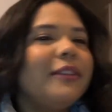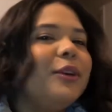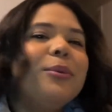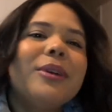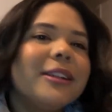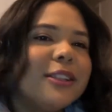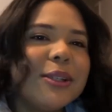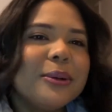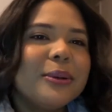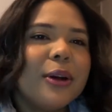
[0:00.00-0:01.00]
If you want
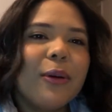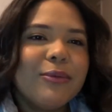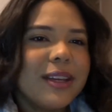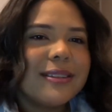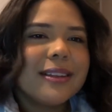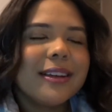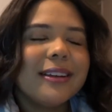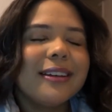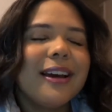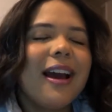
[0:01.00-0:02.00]
to go
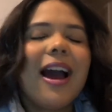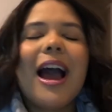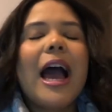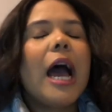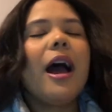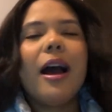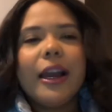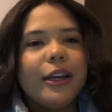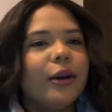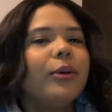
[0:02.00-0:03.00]
visit,
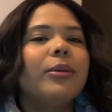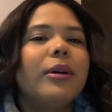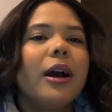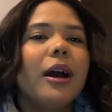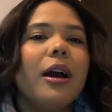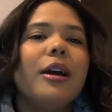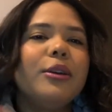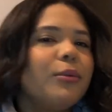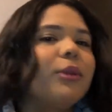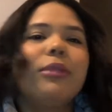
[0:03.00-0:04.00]
I know
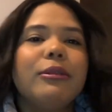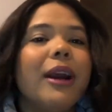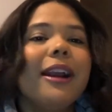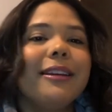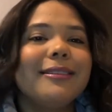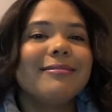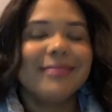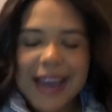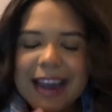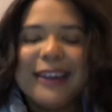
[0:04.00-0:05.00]
you won't regret it.
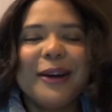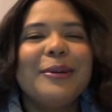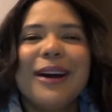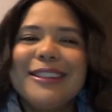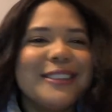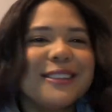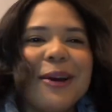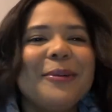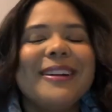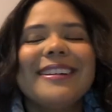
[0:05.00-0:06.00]
I know, I just
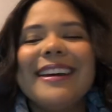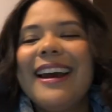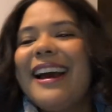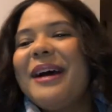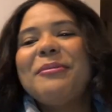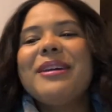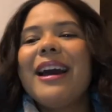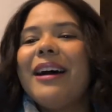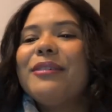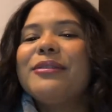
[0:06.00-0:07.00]
know it. We
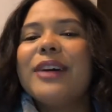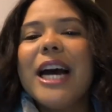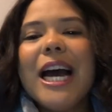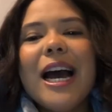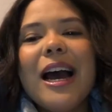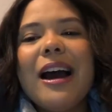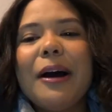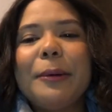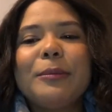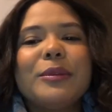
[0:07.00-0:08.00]
have
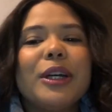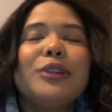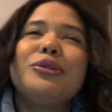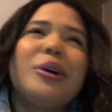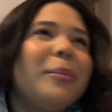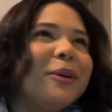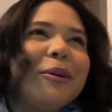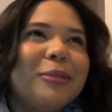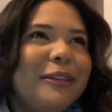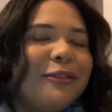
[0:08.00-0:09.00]
um,
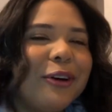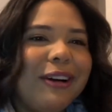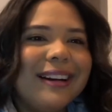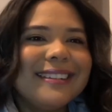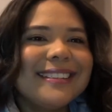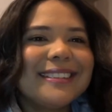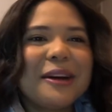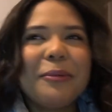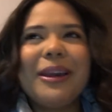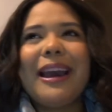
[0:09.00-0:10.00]
tropical
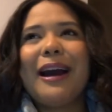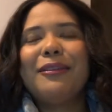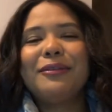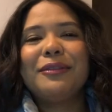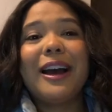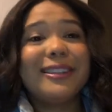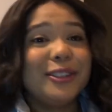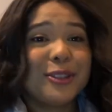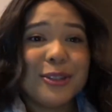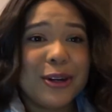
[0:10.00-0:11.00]
rainforest. We have a
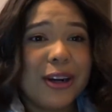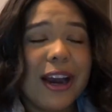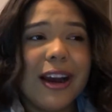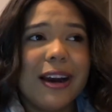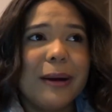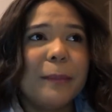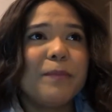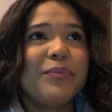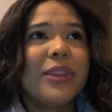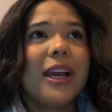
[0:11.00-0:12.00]
desert, uh,
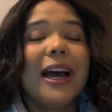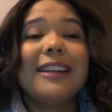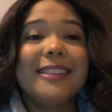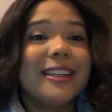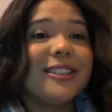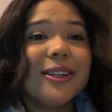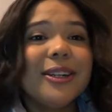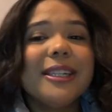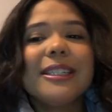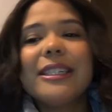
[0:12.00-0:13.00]
a desert.